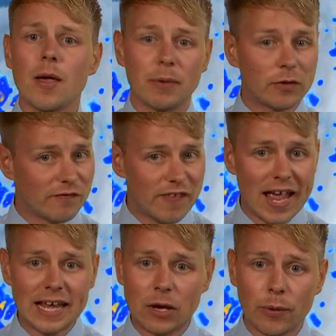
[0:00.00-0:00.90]
But
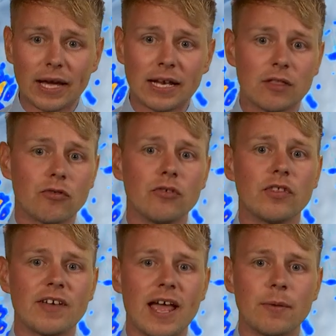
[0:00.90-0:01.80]
fairly quickly through
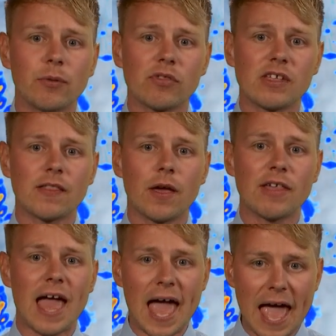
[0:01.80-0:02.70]
the day, we'll see
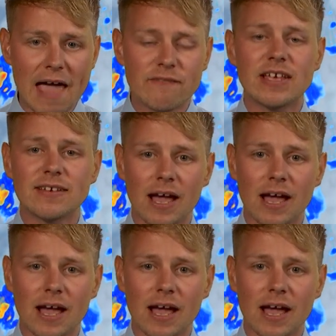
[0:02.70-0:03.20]
those heavy